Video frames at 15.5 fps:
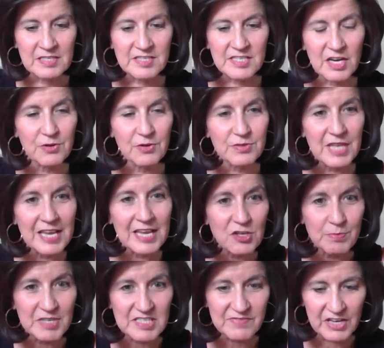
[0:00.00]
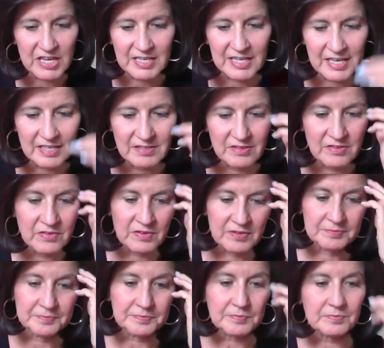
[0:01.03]
So, thank you, Ms. Van
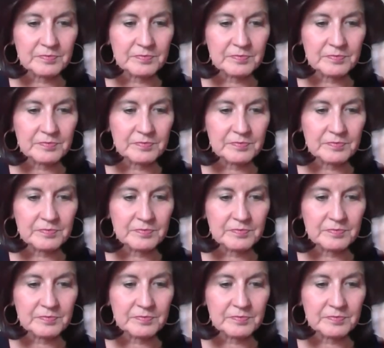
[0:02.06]
Etten.